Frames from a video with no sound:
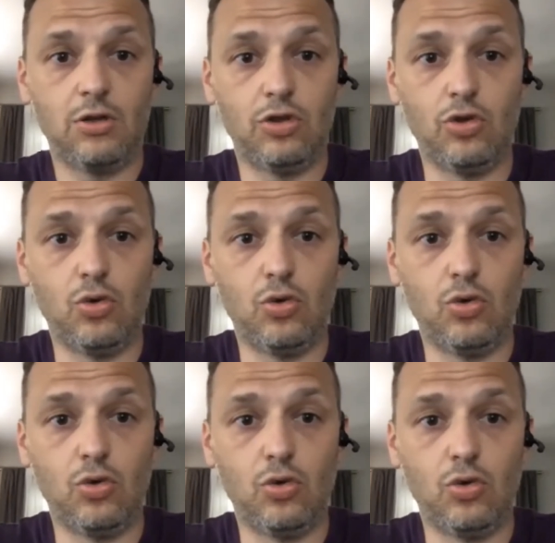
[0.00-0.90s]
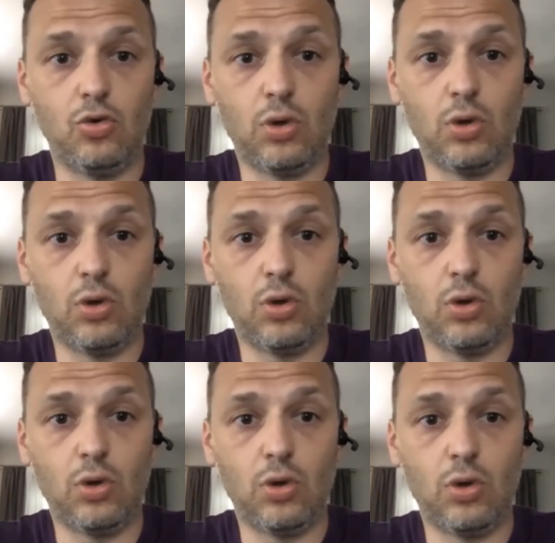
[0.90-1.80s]
you are going to have
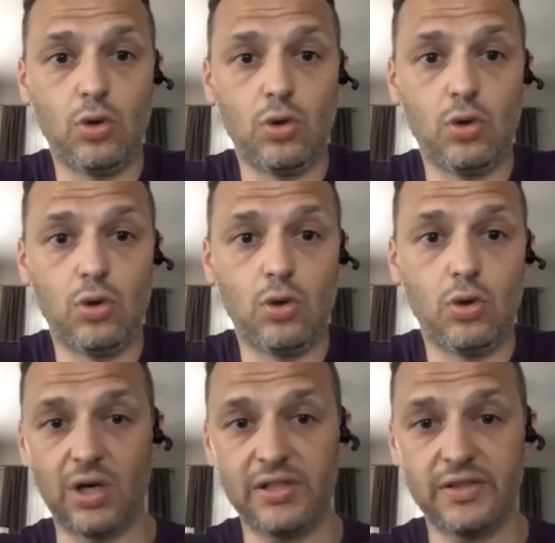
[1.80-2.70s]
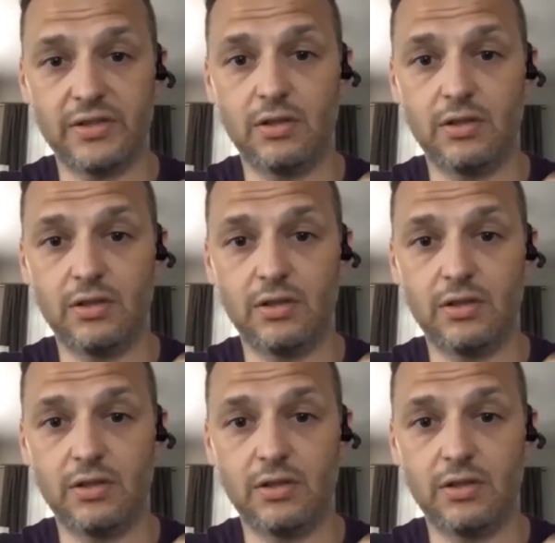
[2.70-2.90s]
folks who are stressed,